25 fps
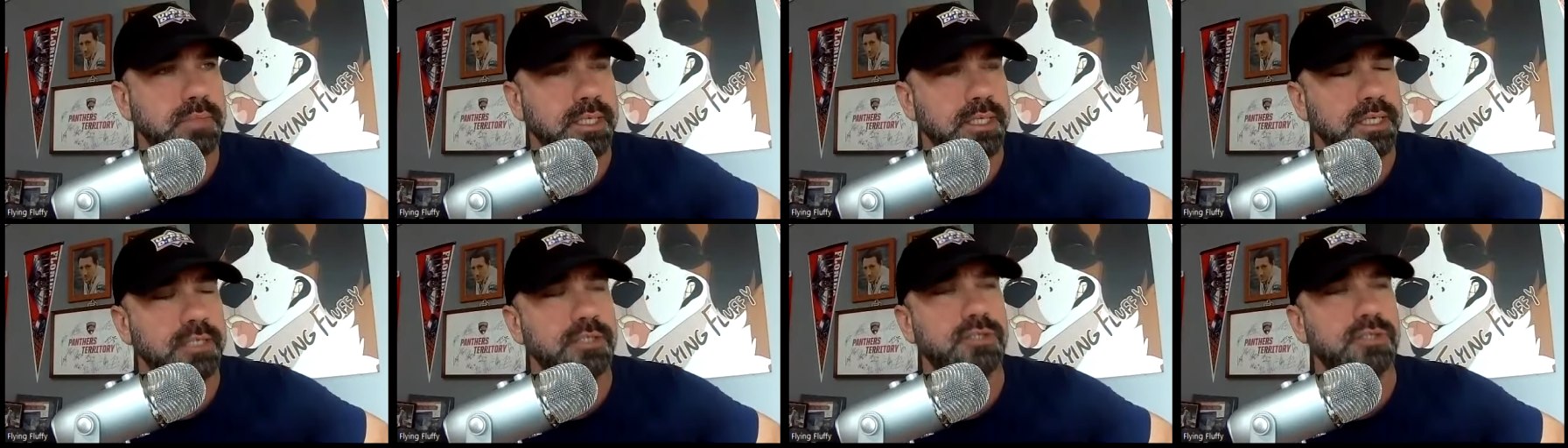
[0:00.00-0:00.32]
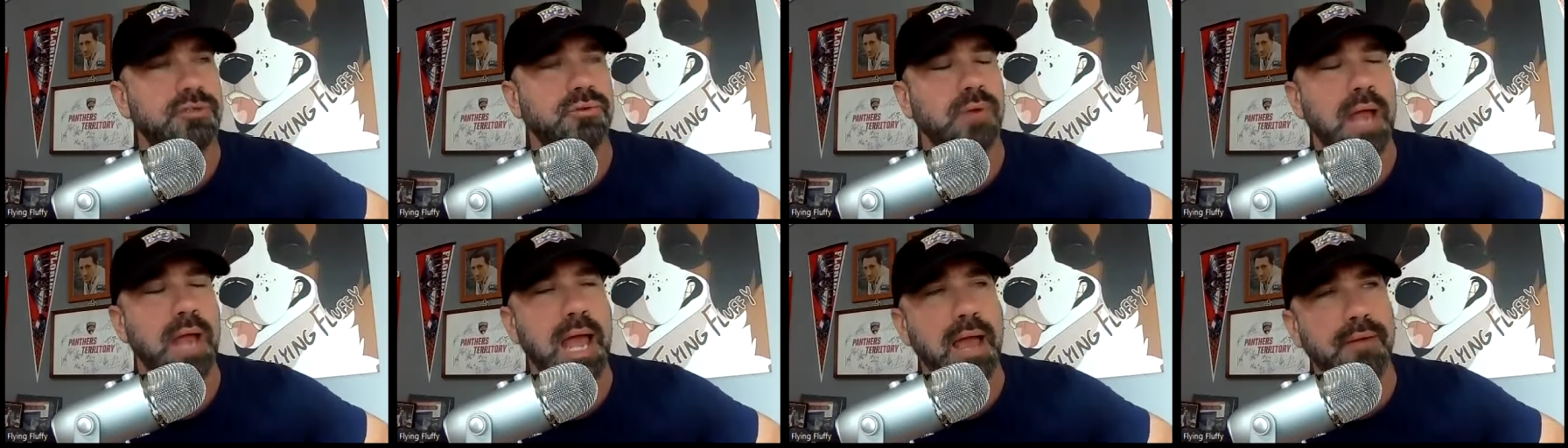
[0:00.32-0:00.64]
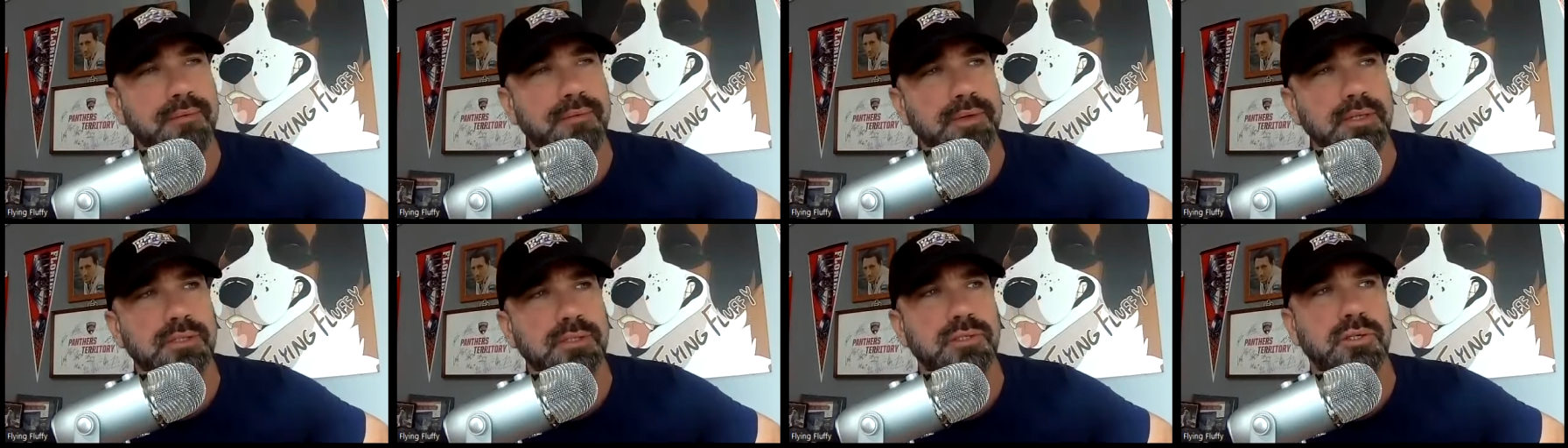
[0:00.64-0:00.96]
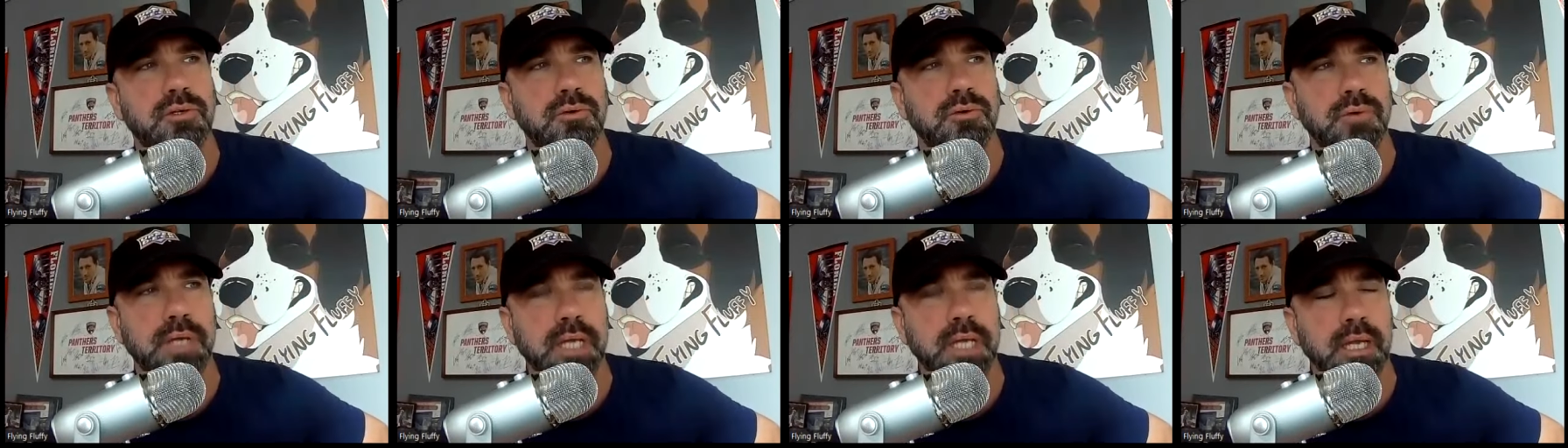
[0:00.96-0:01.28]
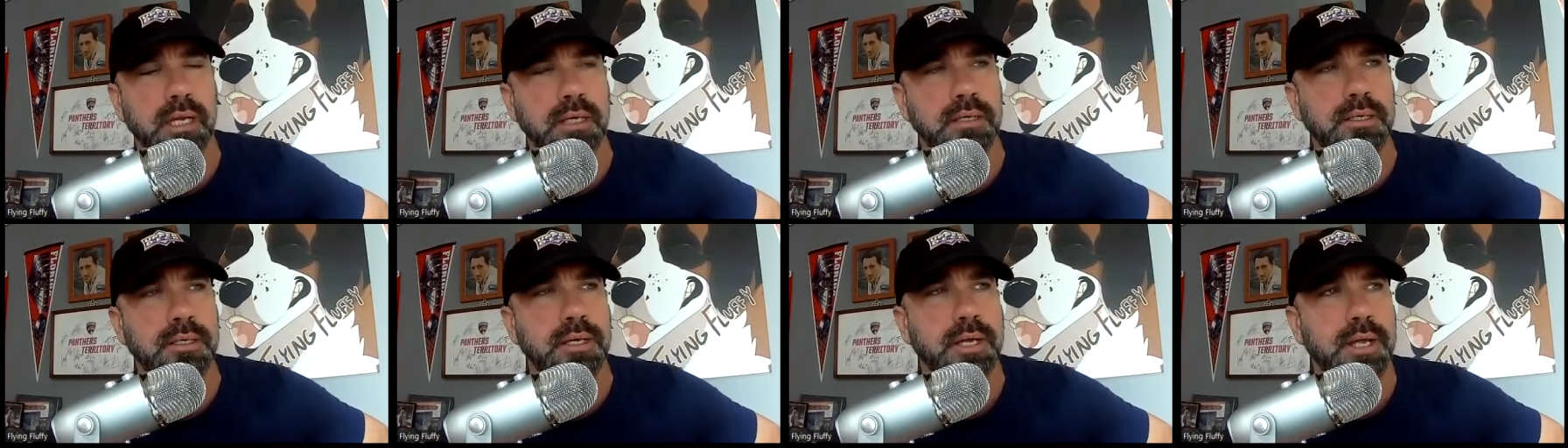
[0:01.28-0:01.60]
in Travis
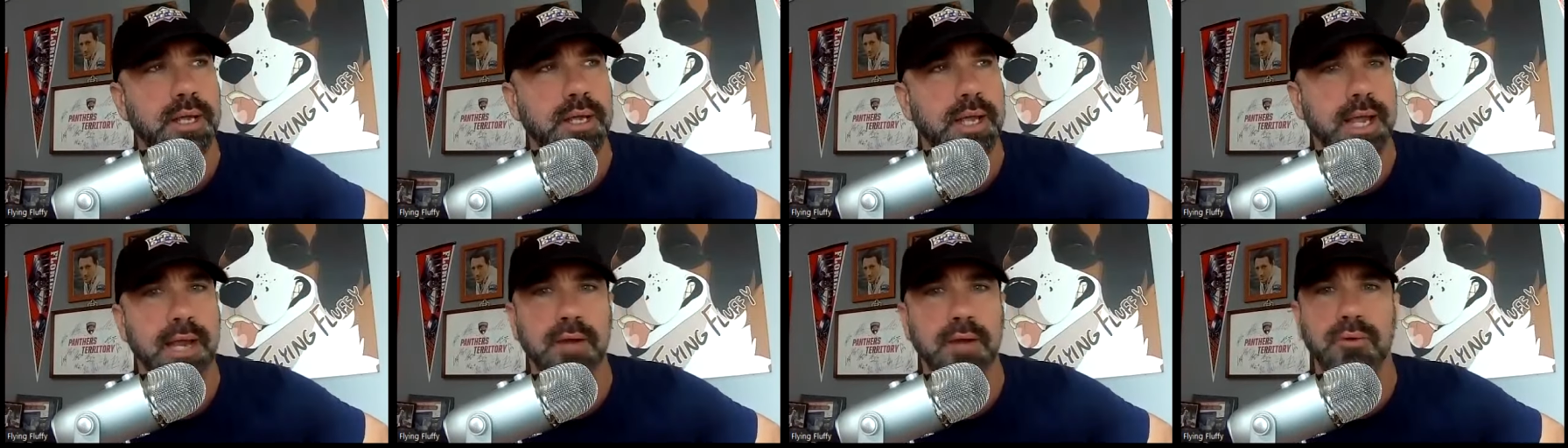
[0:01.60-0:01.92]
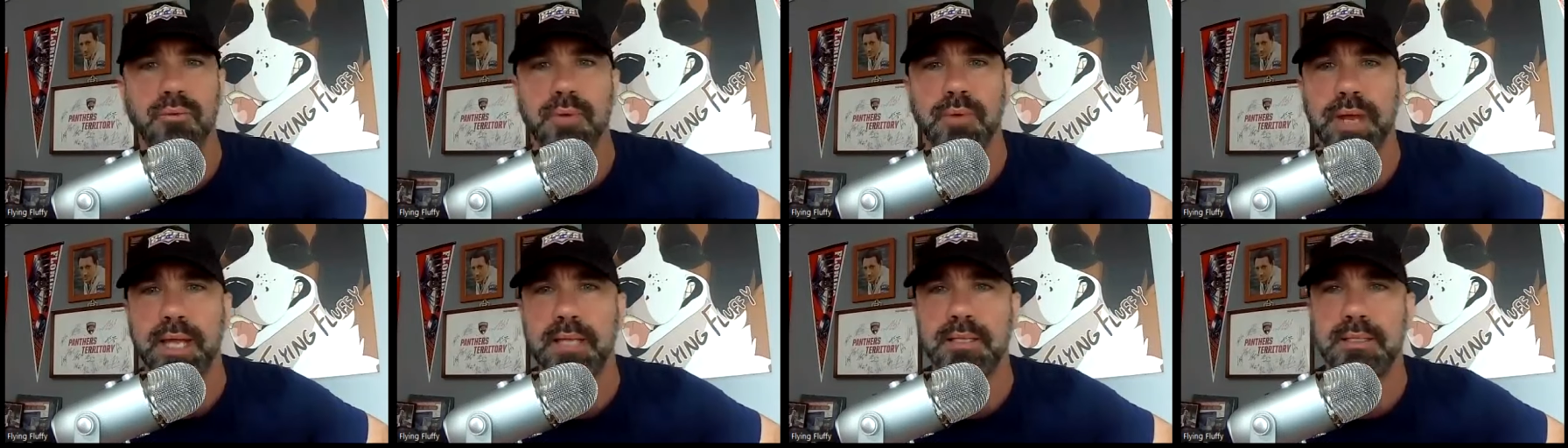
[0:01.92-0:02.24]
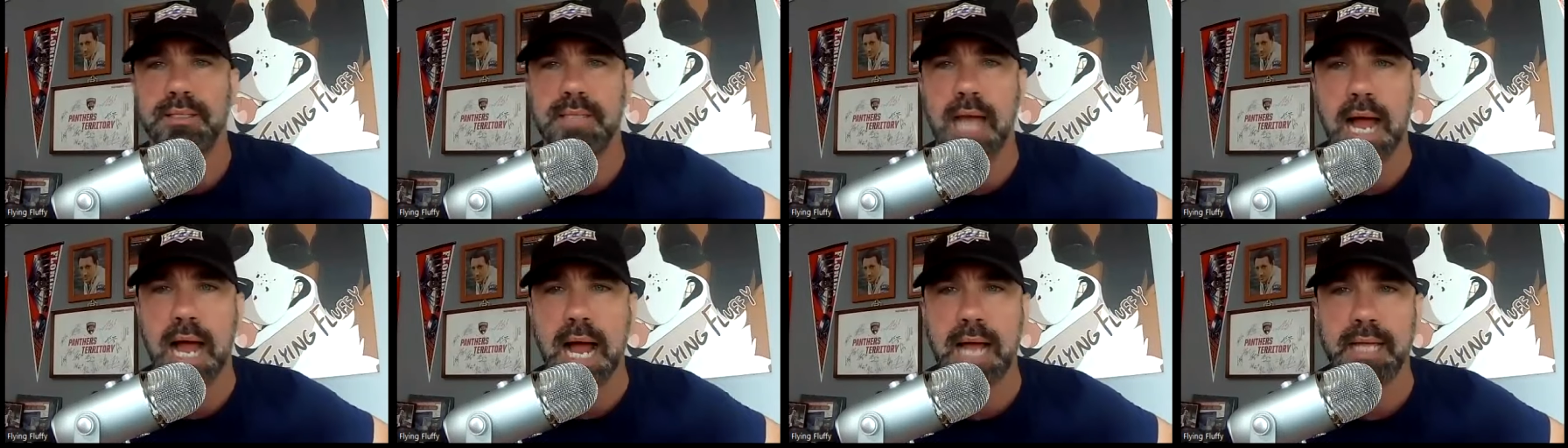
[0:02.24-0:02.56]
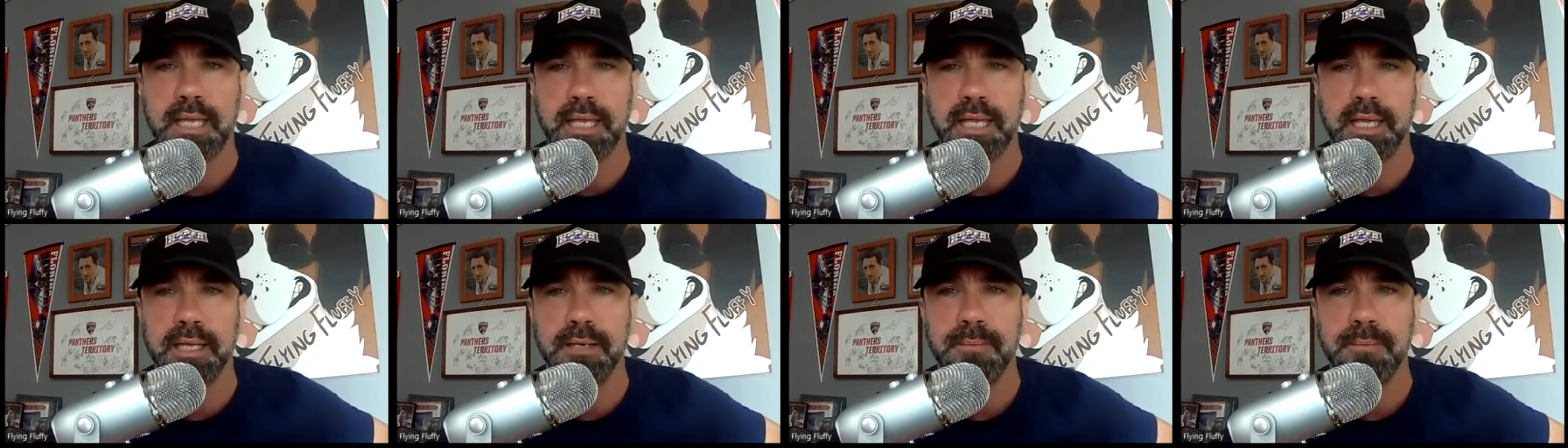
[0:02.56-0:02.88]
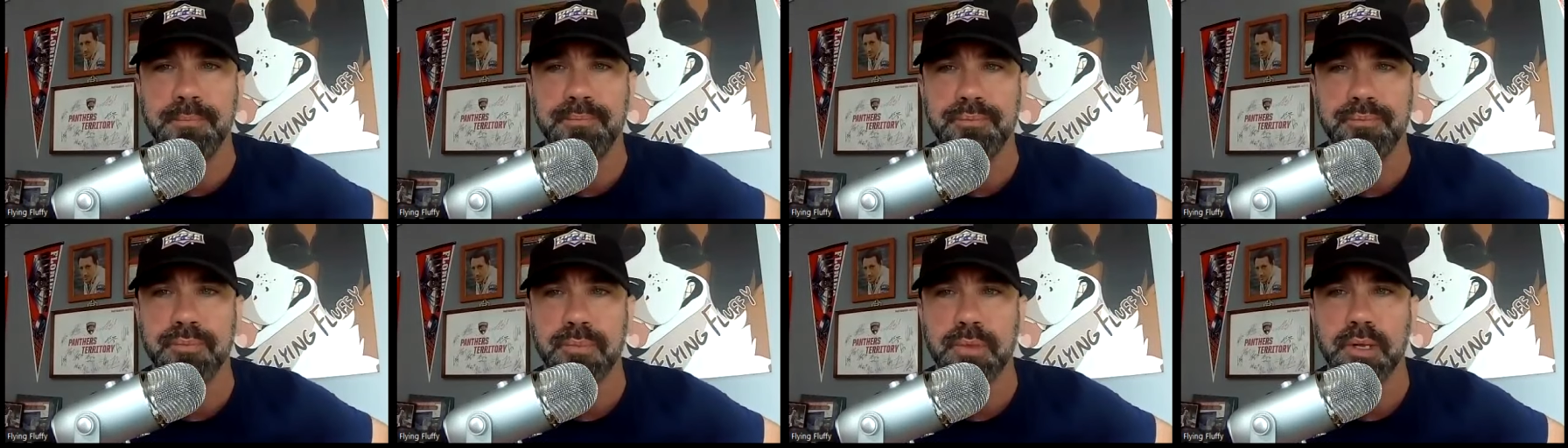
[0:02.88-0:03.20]
Green and Rick Tocchet
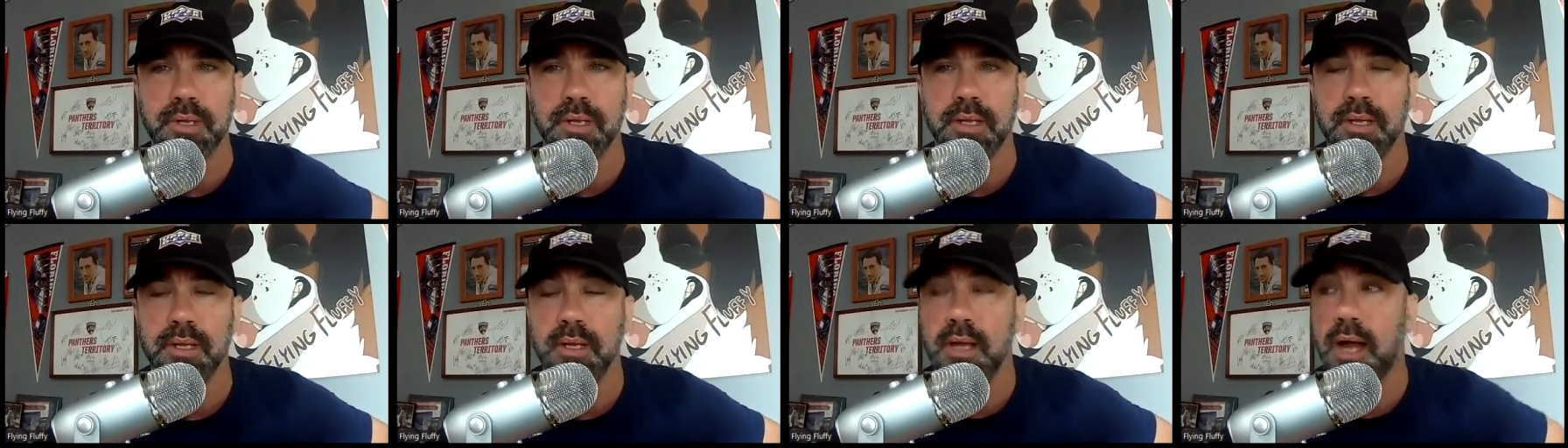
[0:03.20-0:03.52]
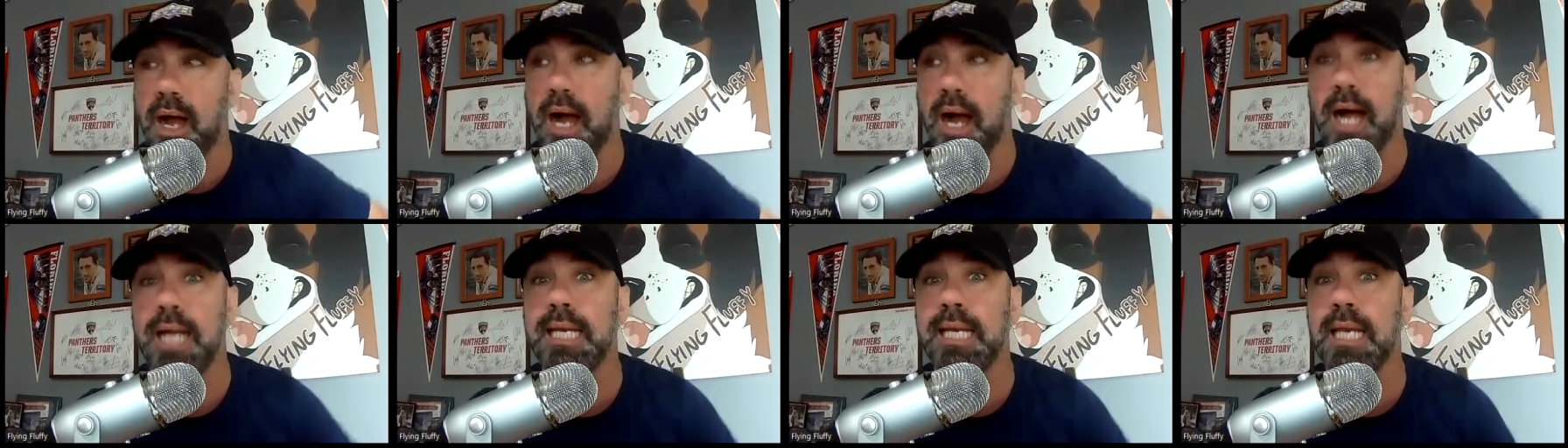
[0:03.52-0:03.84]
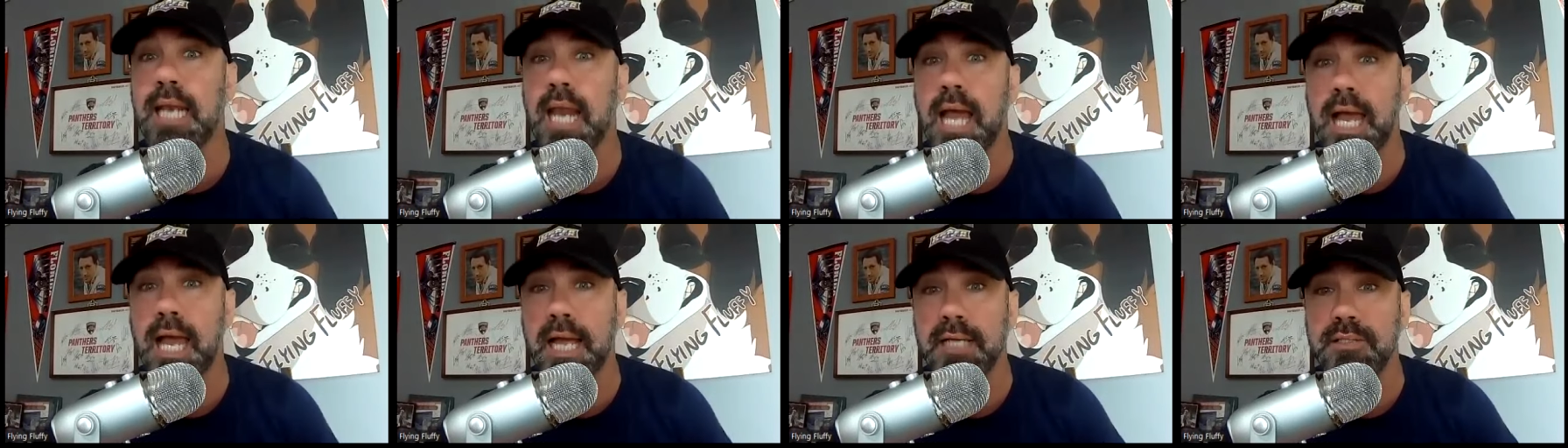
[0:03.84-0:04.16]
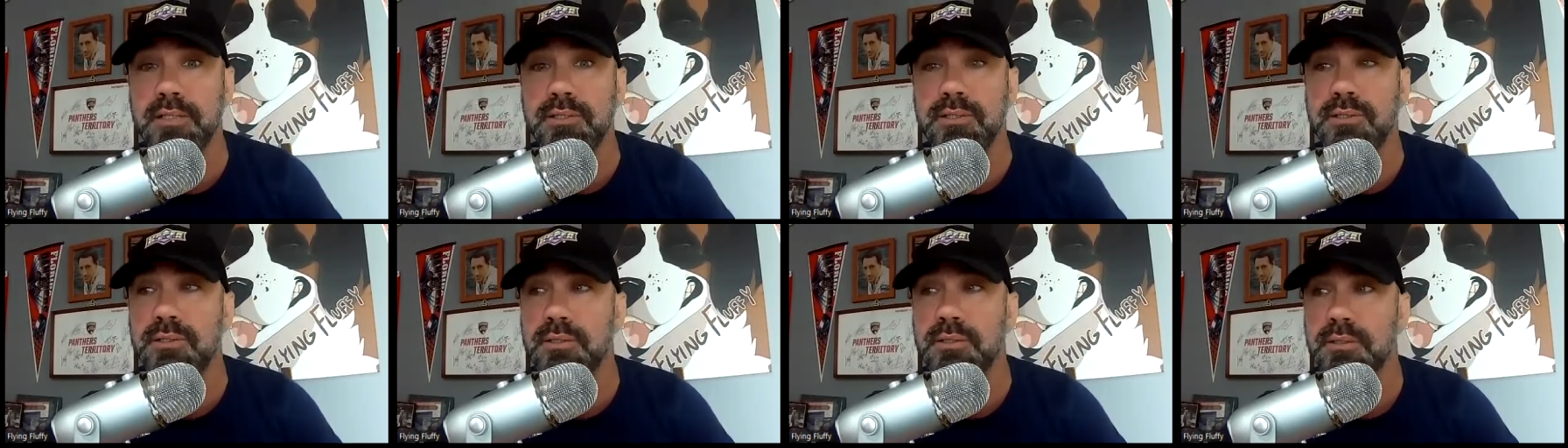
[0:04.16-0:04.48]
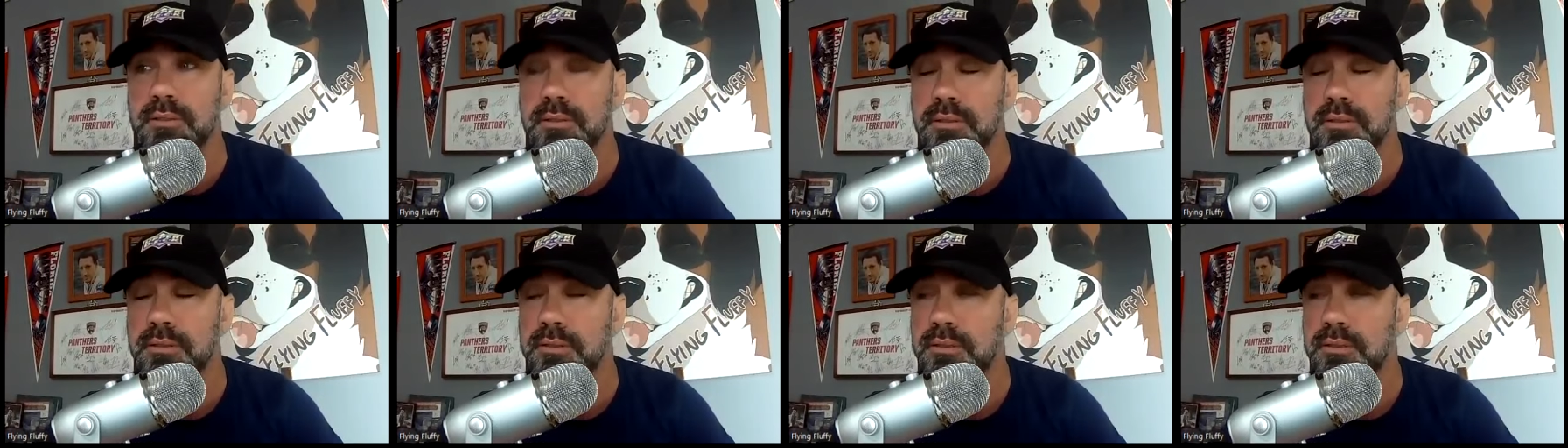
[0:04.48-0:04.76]
unless